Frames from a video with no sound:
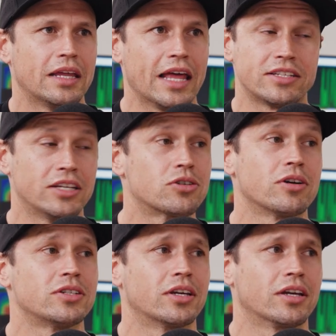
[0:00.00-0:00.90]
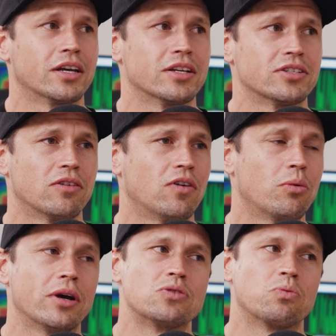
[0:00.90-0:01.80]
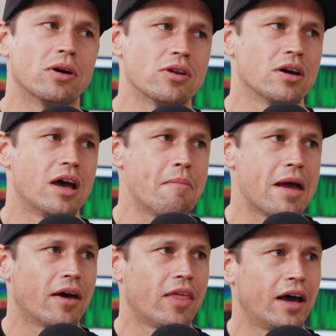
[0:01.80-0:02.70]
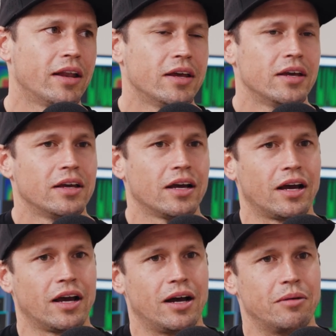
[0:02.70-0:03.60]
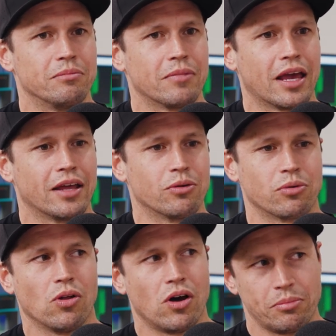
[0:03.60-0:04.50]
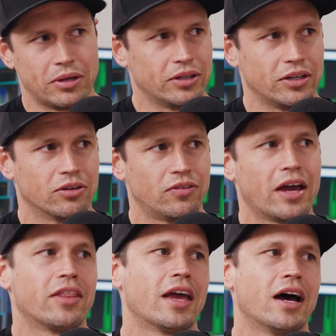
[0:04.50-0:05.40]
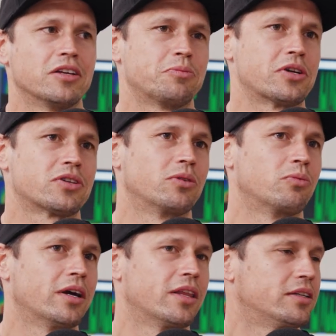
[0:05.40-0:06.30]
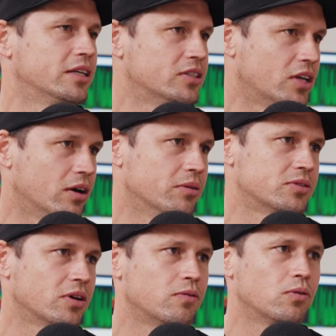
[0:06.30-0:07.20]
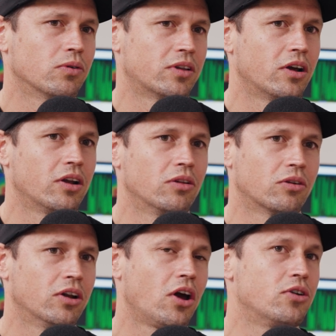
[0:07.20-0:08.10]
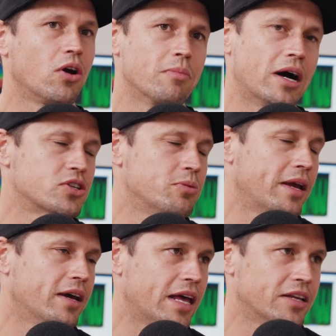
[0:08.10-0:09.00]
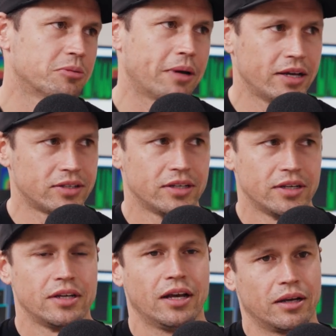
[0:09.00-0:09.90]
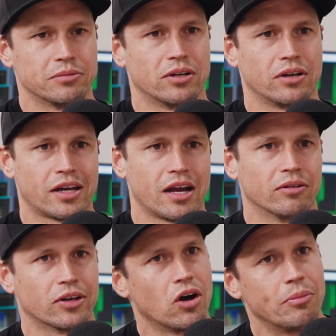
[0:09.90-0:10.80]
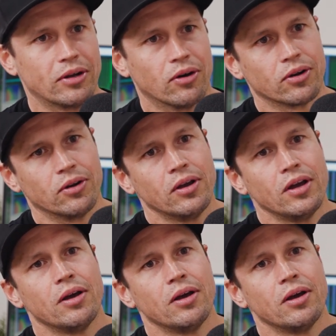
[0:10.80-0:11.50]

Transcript: That's interesting in itself. I always wonder about that and the reliability of how they are, especially where they tend to go and so forth. And I don't know much about that space, so I can't really comment on it.